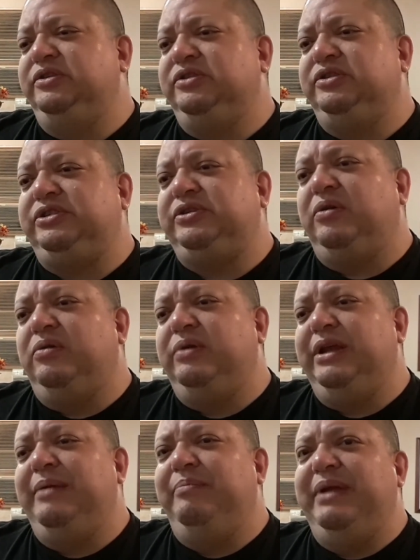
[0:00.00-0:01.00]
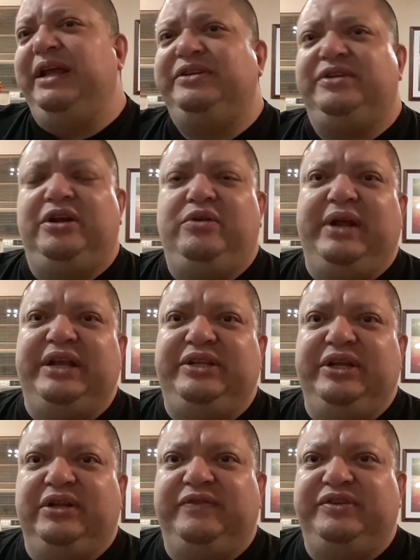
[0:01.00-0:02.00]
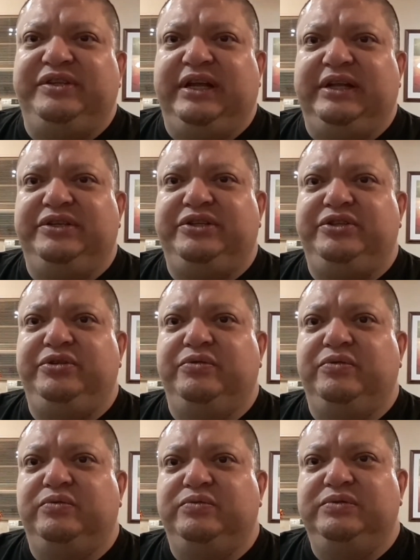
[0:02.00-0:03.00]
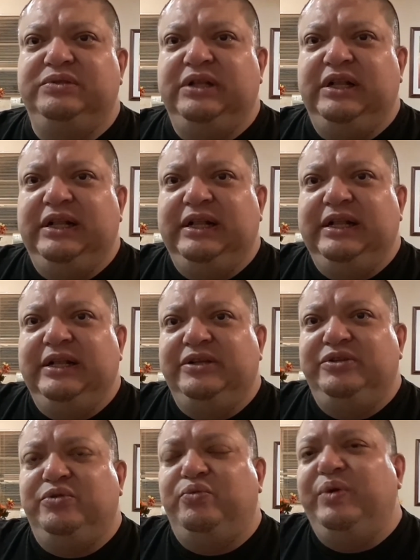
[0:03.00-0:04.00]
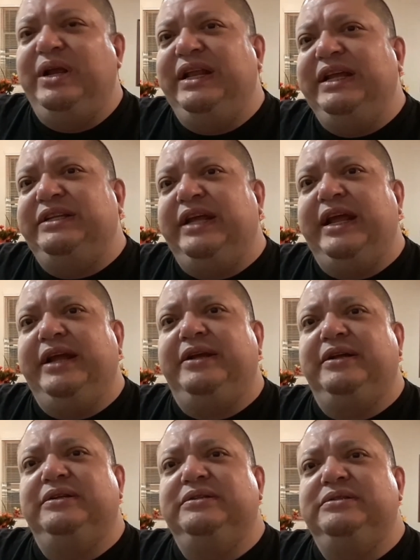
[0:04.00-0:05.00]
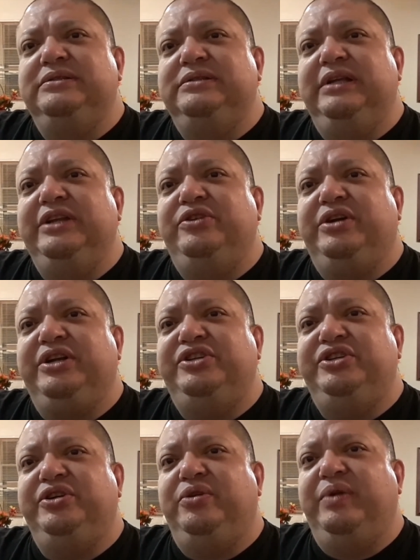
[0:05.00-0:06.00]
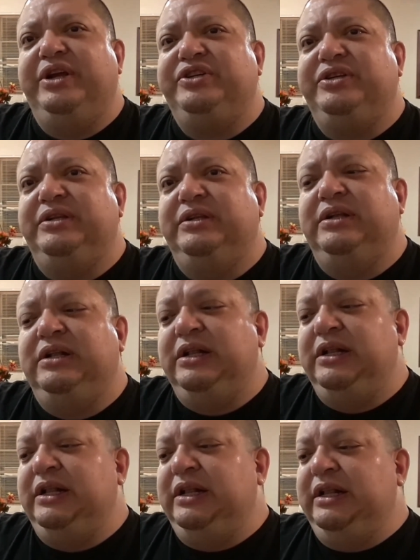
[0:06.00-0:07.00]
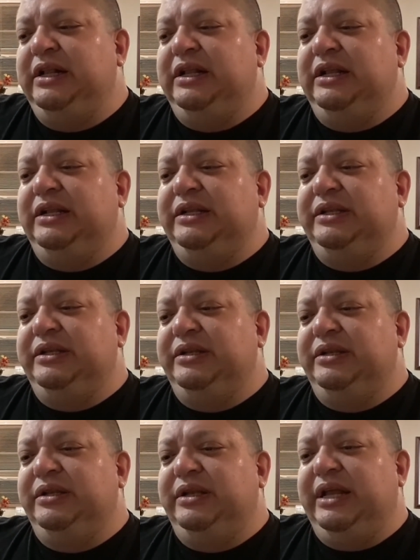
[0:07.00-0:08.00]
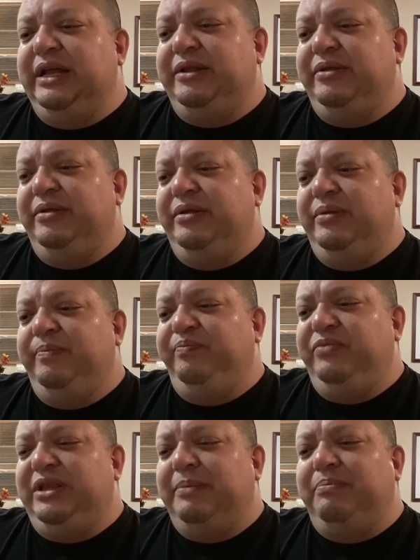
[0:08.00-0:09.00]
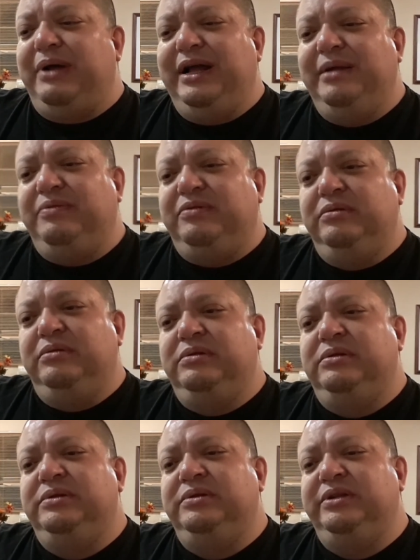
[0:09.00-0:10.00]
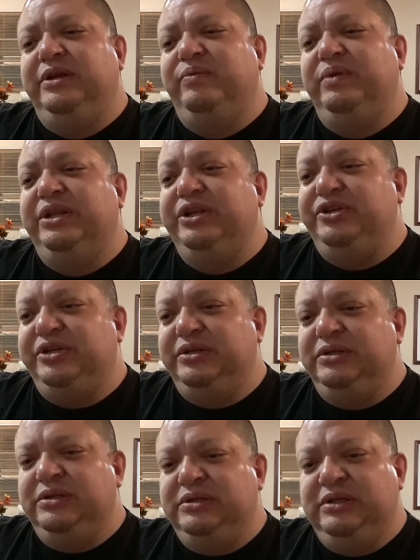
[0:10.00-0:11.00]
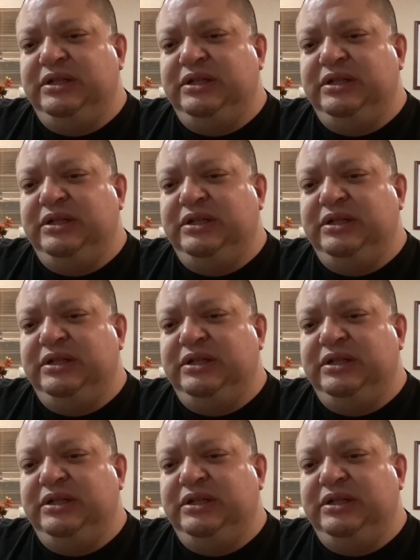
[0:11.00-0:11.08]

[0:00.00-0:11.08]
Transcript: So it makes a great deal of sense to to really take into consideration that the Bible, that religion,